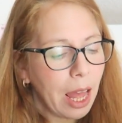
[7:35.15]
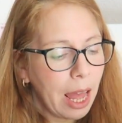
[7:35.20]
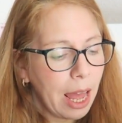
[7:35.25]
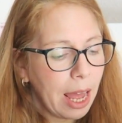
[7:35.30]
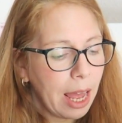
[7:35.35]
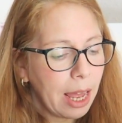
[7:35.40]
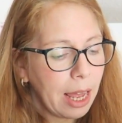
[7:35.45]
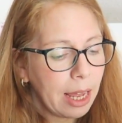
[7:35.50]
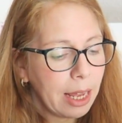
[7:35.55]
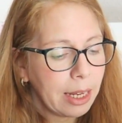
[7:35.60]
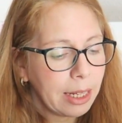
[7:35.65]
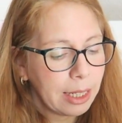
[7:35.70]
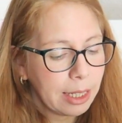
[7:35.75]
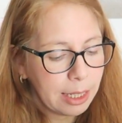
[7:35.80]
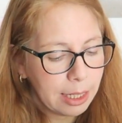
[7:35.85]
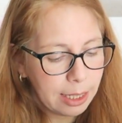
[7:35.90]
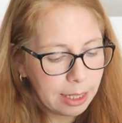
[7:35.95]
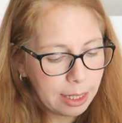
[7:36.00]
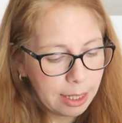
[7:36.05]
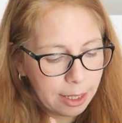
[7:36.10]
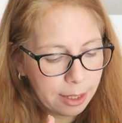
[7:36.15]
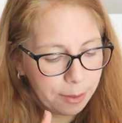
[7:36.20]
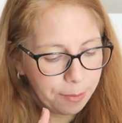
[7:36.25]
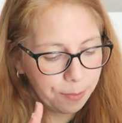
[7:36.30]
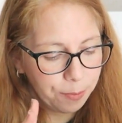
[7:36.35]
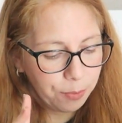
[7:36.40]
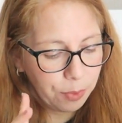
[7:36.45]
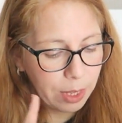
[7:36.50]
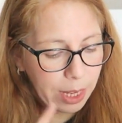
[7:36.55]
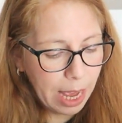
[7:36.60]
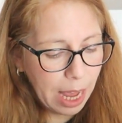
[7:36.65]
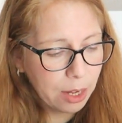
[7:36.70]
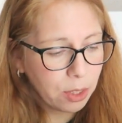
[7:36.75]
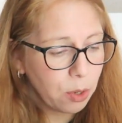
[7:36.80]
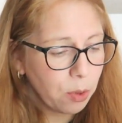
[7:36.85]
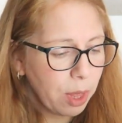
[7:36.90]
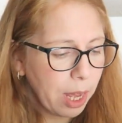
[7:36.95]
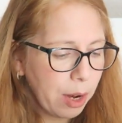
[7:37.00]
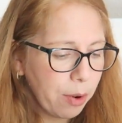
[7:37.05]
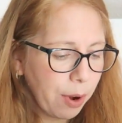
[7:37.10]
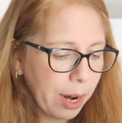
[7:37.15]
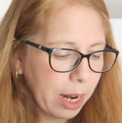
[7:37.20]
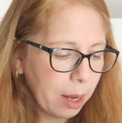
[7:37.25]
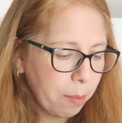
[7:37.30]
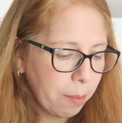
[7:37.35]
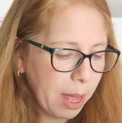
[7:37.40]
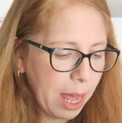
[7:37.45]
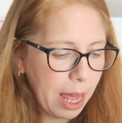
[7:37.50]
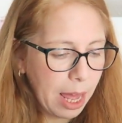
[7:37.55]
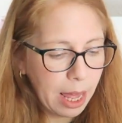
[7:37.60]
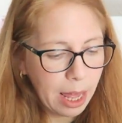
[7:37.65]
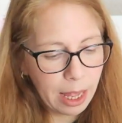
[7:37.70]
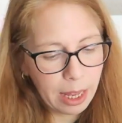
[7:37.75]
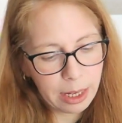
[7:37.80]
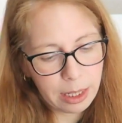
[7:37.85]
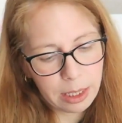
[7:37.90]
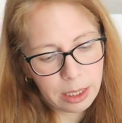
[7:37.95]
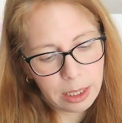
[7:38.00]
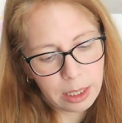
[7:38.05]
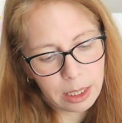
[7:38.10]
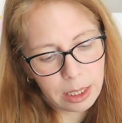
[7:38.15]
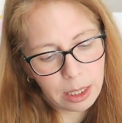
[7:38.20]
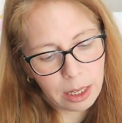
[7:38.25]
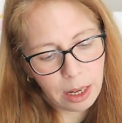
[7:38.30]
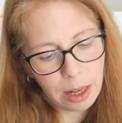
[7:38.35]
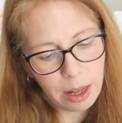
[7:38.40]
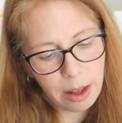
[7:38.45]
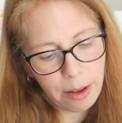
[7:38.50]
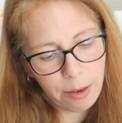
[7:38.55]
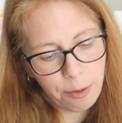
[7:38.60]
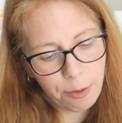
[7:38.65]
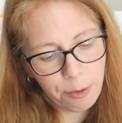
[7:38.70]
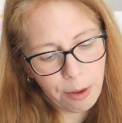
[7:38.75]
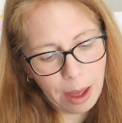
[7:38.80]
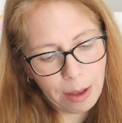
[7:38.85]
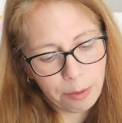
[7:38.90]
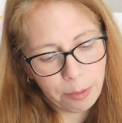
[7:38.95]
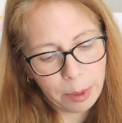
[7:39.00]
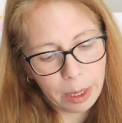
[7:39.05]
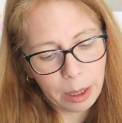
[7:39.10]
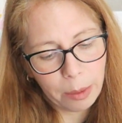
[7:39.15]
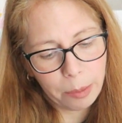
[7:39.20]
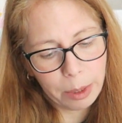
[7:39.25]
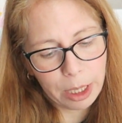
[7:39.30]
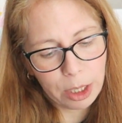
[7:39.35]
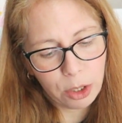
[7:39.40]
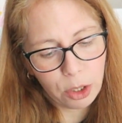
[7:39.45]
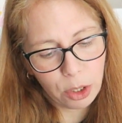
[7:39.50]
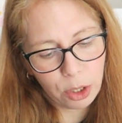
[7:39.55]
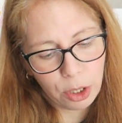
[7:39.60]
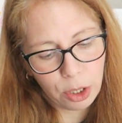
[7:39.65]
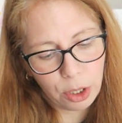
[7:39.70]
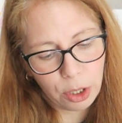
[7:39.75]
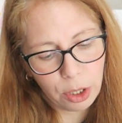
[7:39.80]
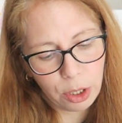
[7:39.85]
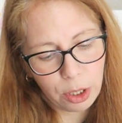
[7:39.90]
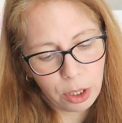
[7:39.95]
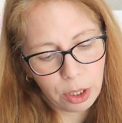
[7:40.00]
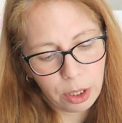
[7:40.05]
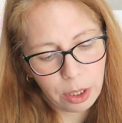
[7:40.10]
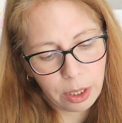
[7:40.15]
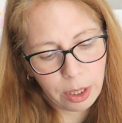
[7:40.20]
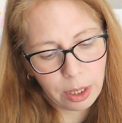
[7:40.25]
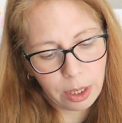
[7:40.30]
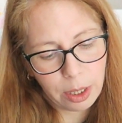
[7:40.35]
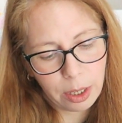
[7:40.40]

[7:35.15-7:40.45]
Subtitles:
And yeah, so they recommend a 4.5